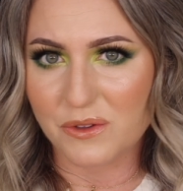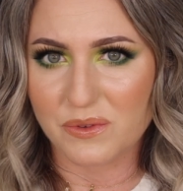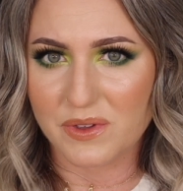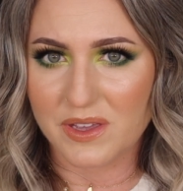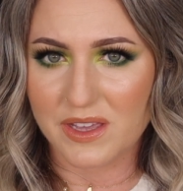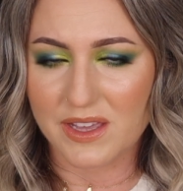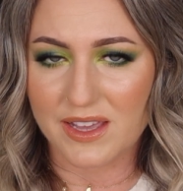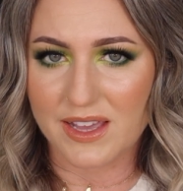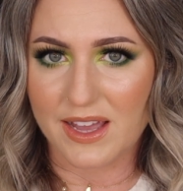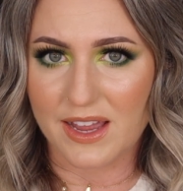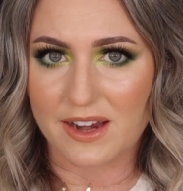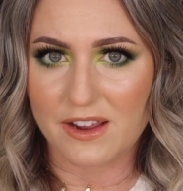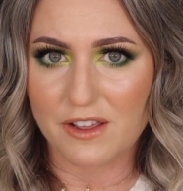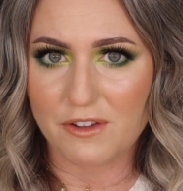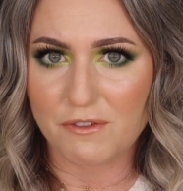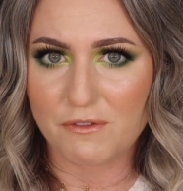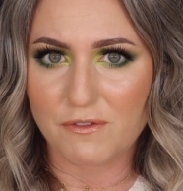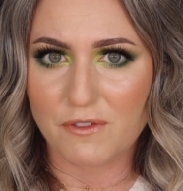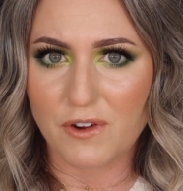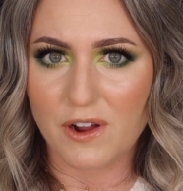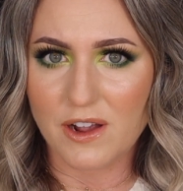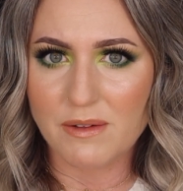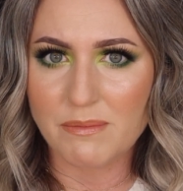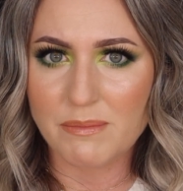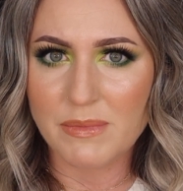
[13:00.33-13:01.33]
can get it
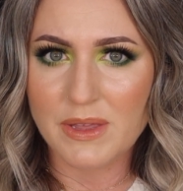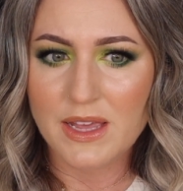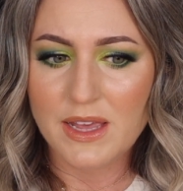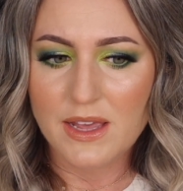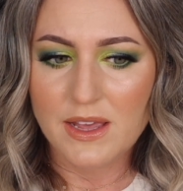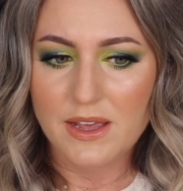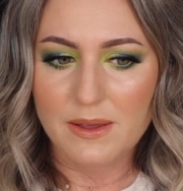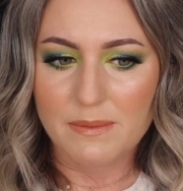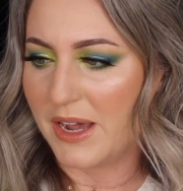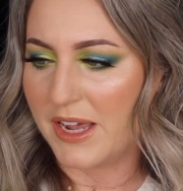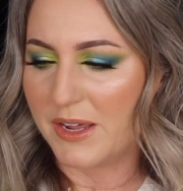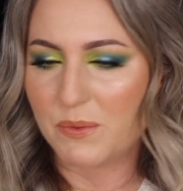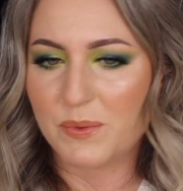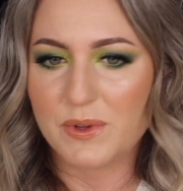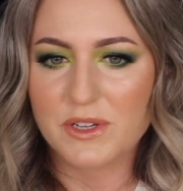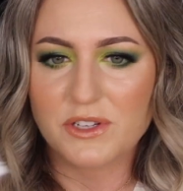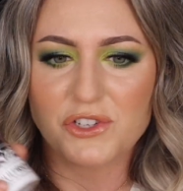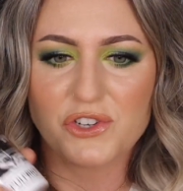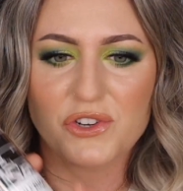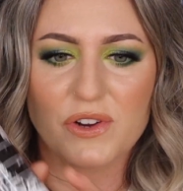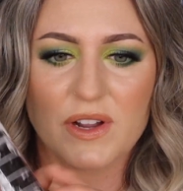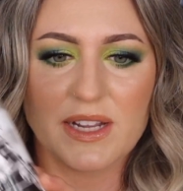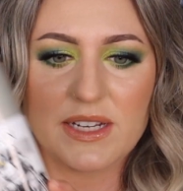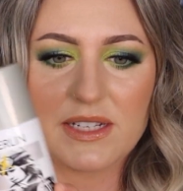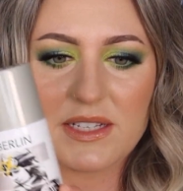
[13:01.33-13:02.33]
from. I will
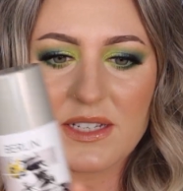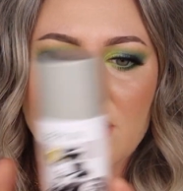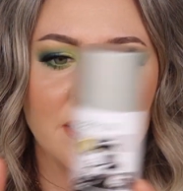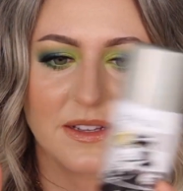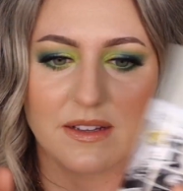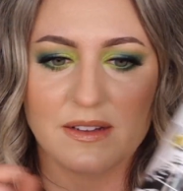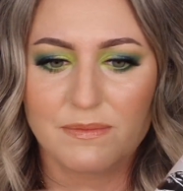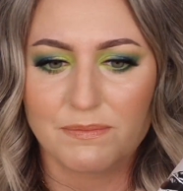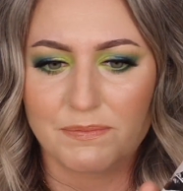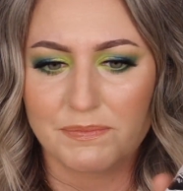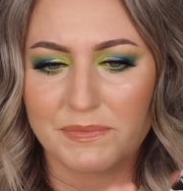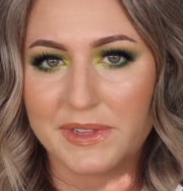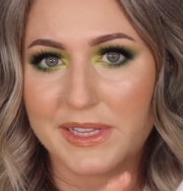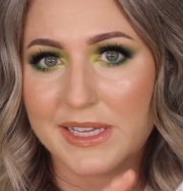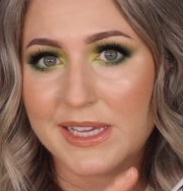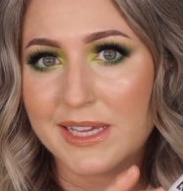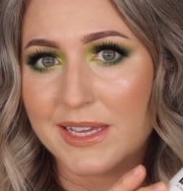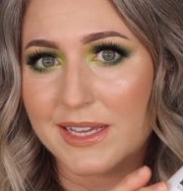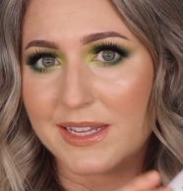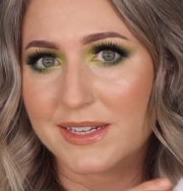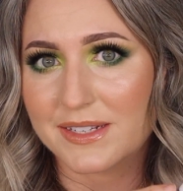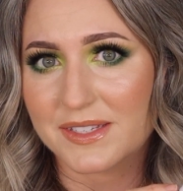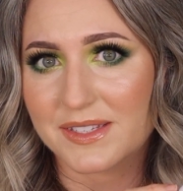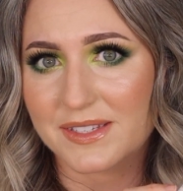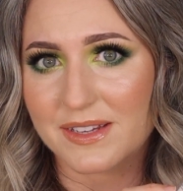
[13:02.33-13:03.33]
try to link
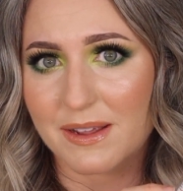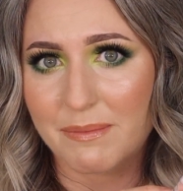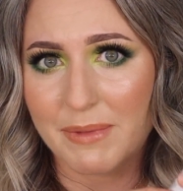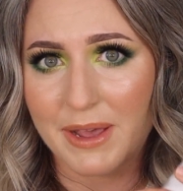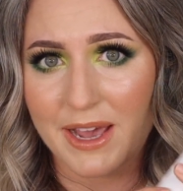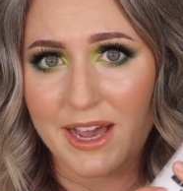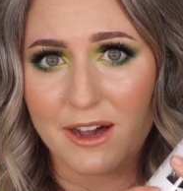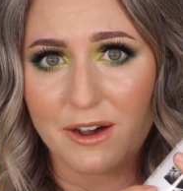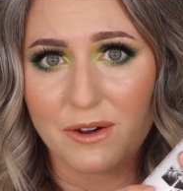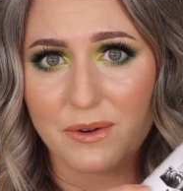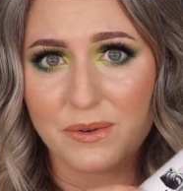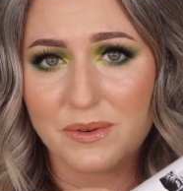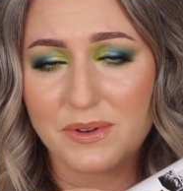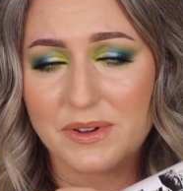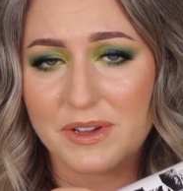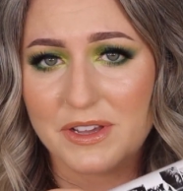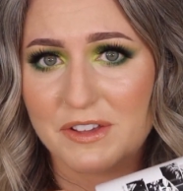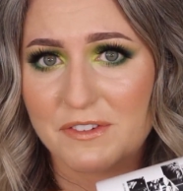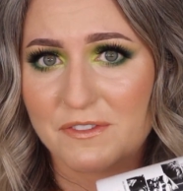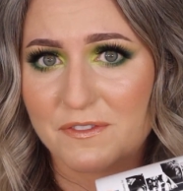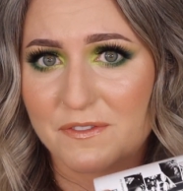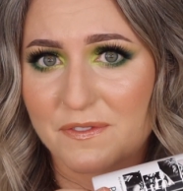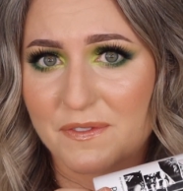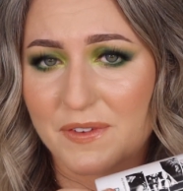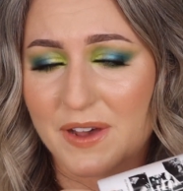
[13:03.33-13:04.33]
it somehow
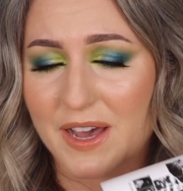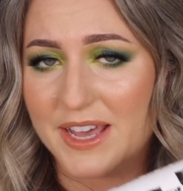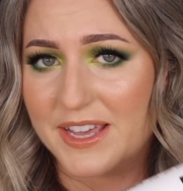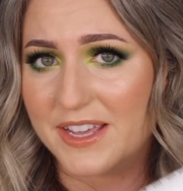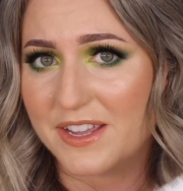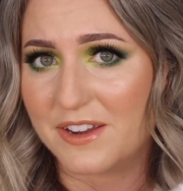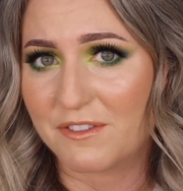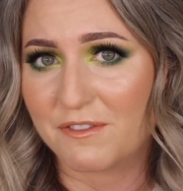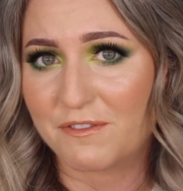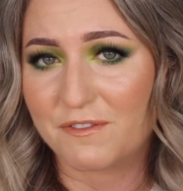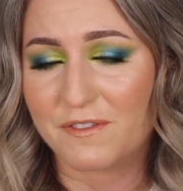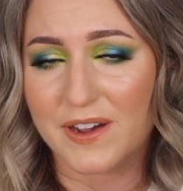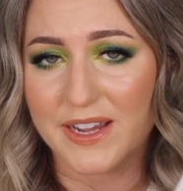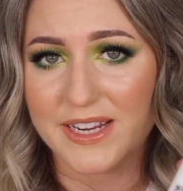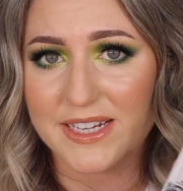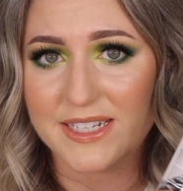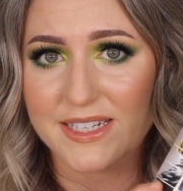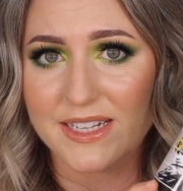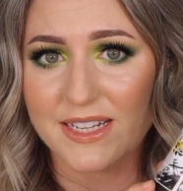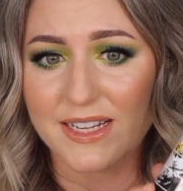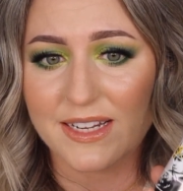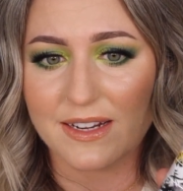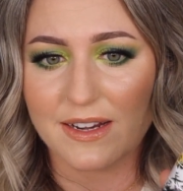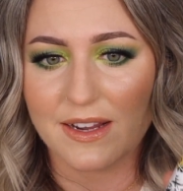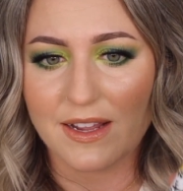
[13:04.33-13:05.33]
if I can find
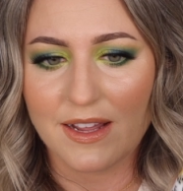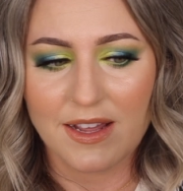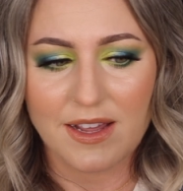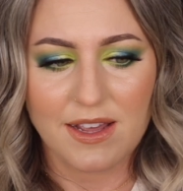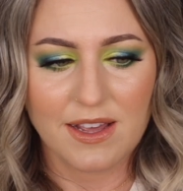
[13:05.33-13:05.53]
it.